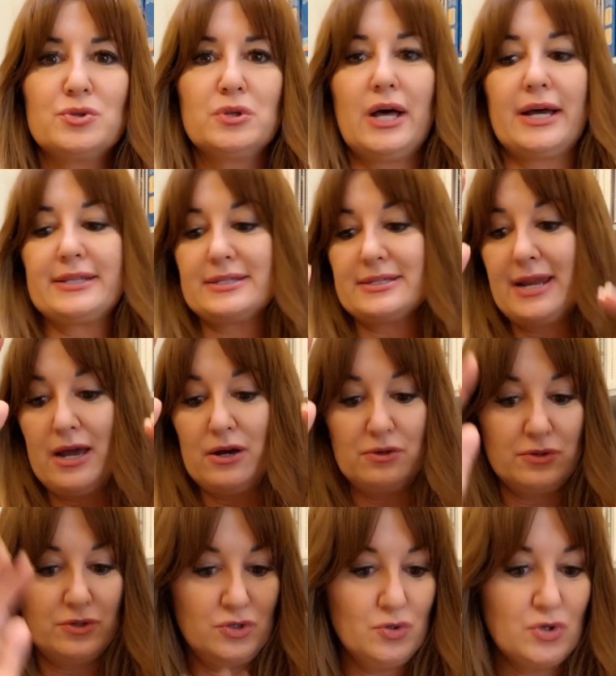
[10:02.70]
lines.
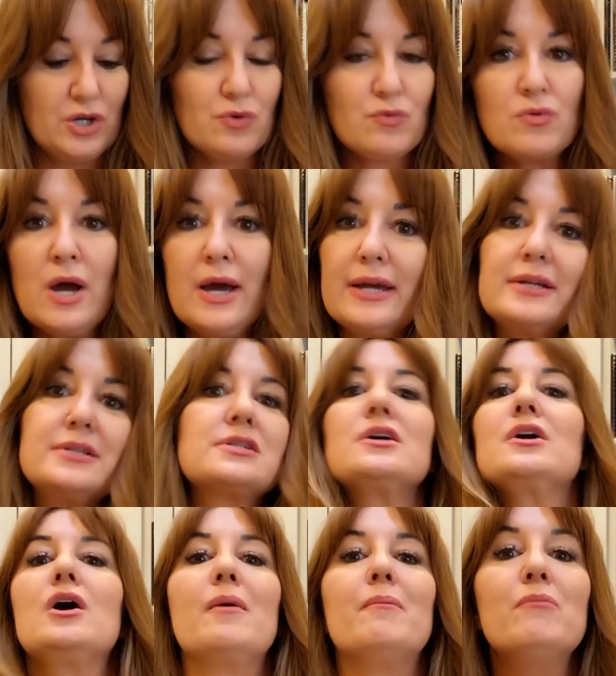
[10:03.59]
Now, you can write
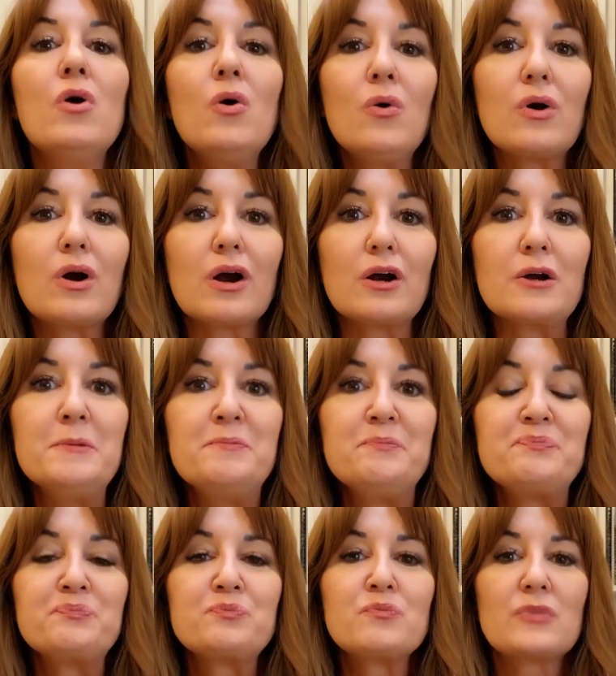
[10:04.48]
more.
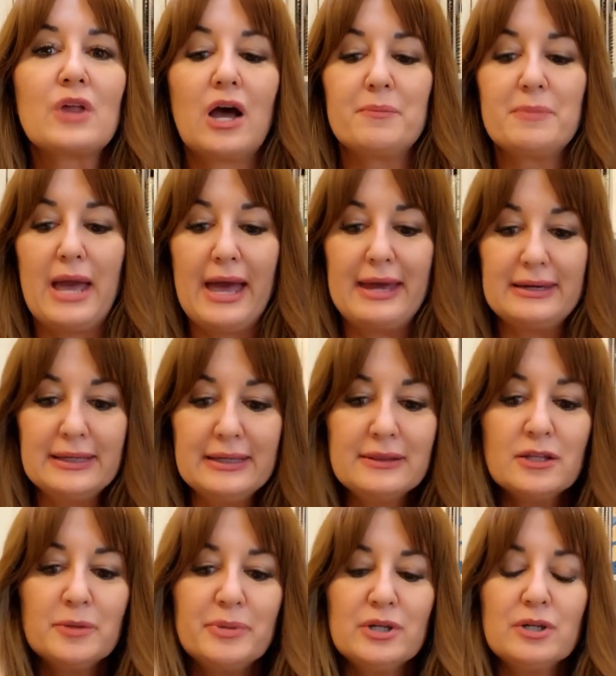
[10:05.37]
And
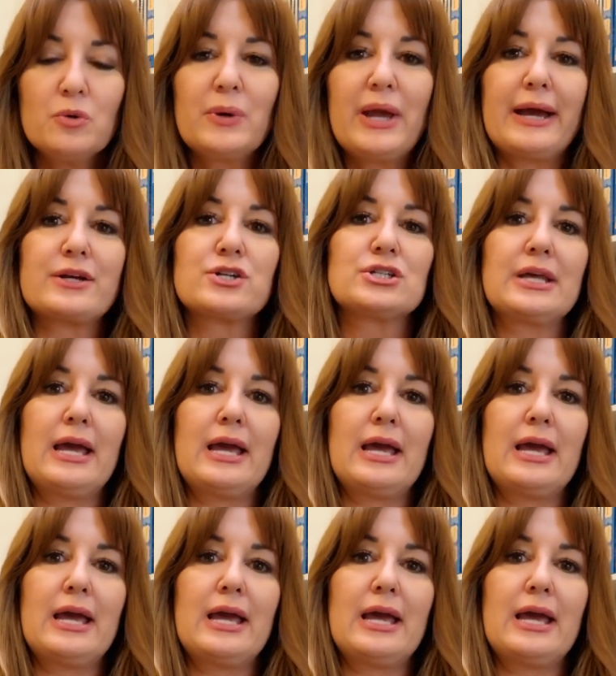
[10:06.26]
in the book, we actually